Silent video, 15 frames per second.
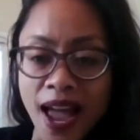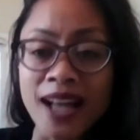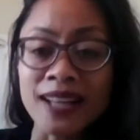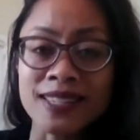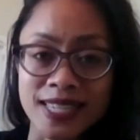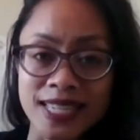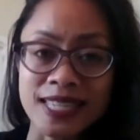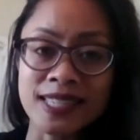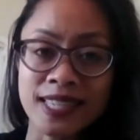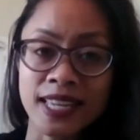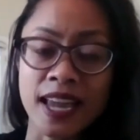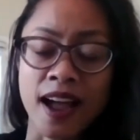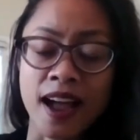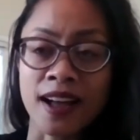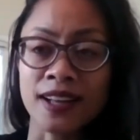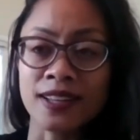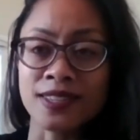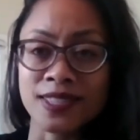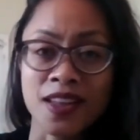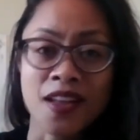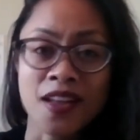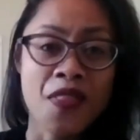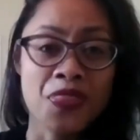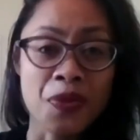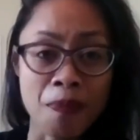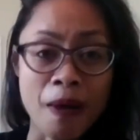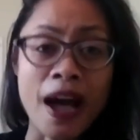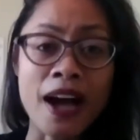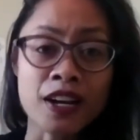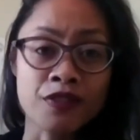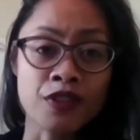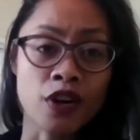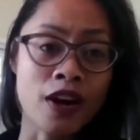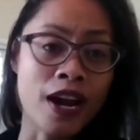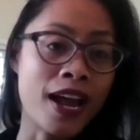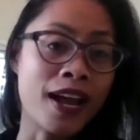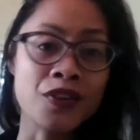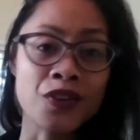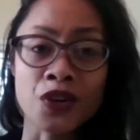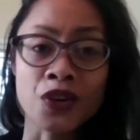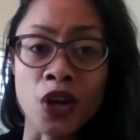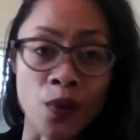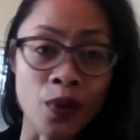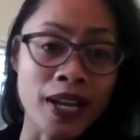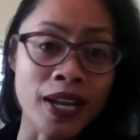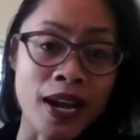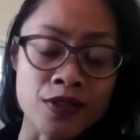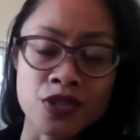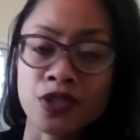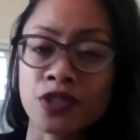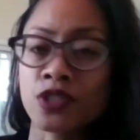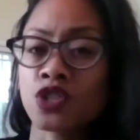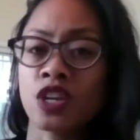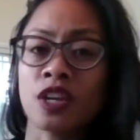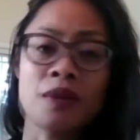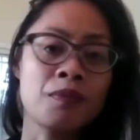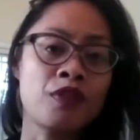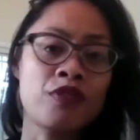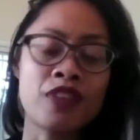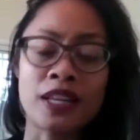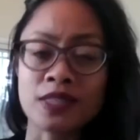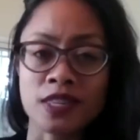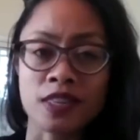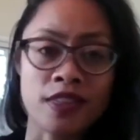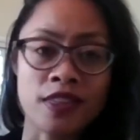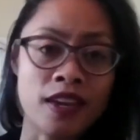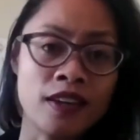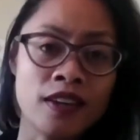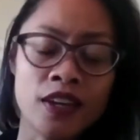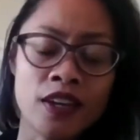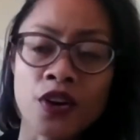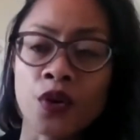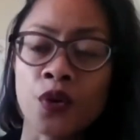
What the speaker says: as easy as the back of your hand, or going out to the gym if that's a thing,